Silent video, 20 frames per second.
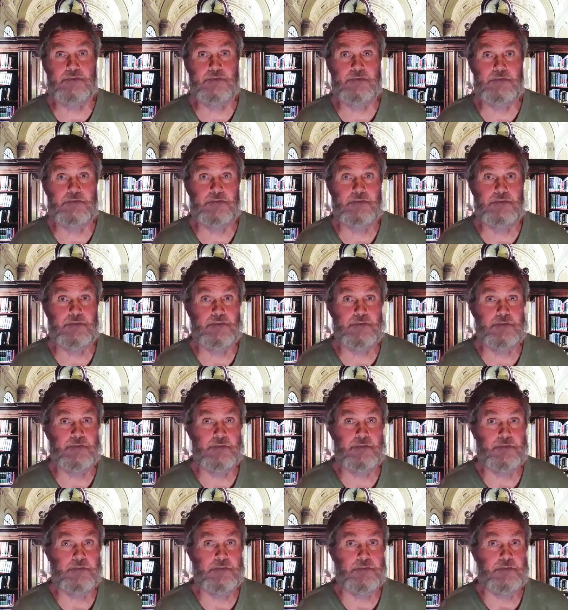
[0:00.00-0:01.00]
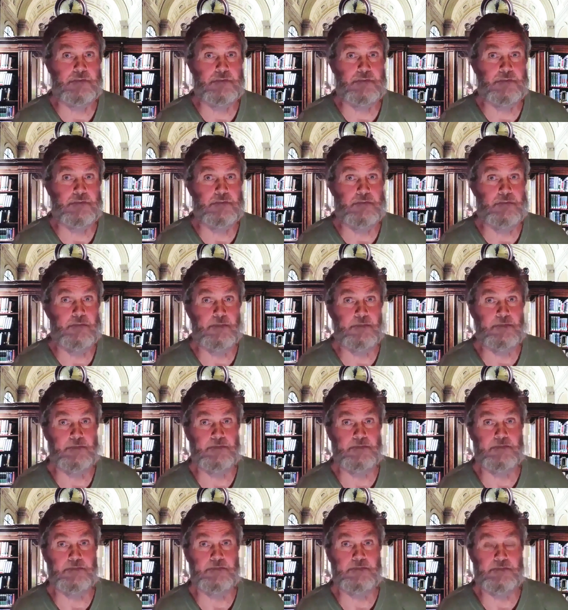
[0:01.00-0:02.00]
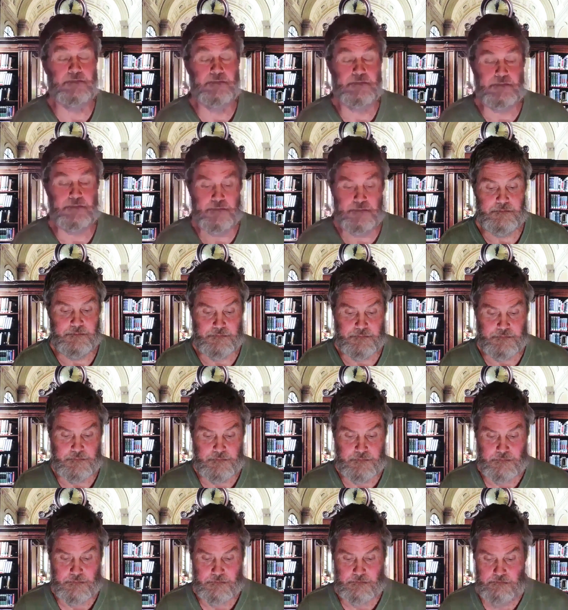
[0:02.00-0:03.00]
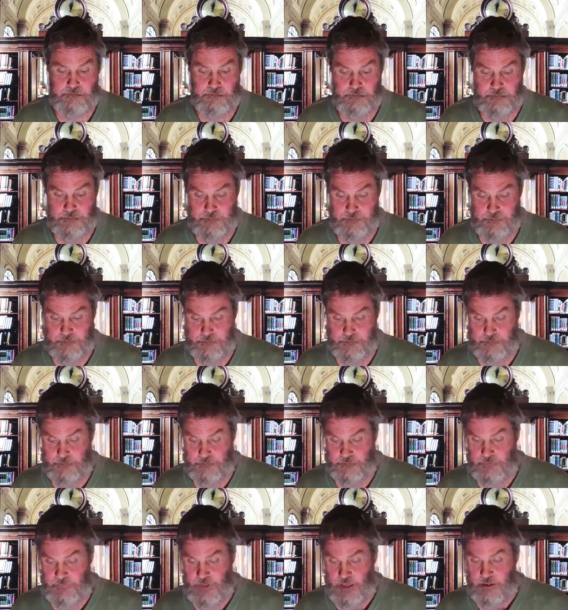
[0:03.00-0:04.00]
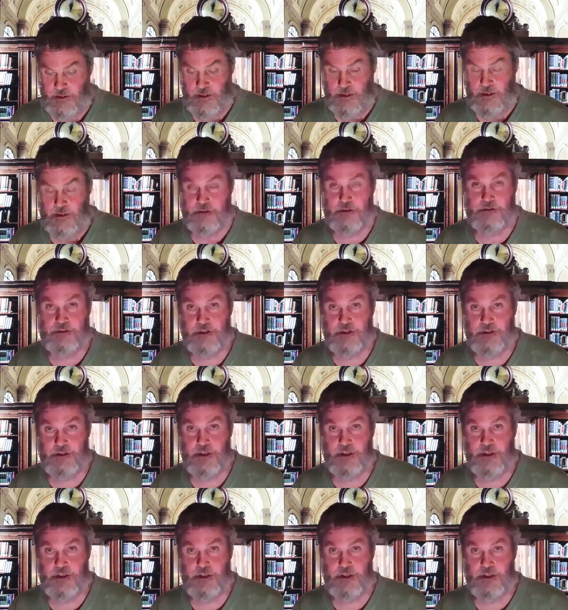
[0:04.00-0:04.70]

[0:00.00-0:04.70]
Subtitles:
Nothing is said.